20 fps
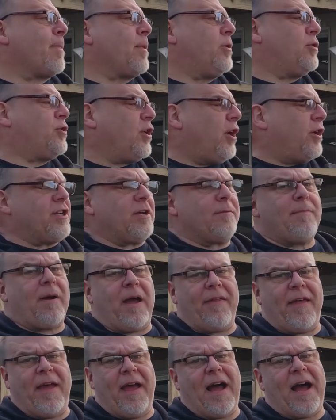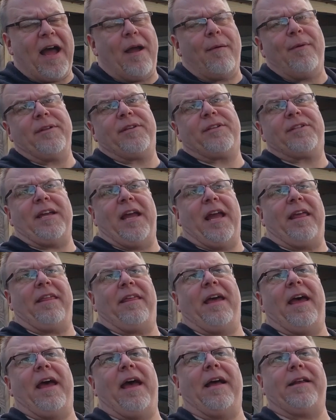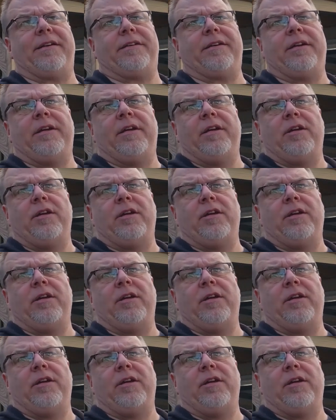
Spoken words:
judging by that, I would say that